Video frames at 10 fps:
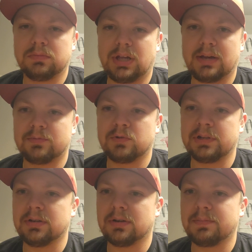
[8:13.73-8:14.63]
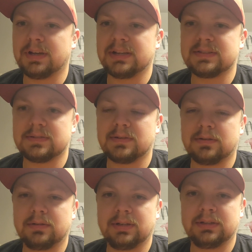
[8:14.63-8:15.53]
lob 20-yard passes
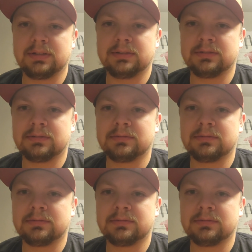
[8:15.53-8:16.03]
all day long.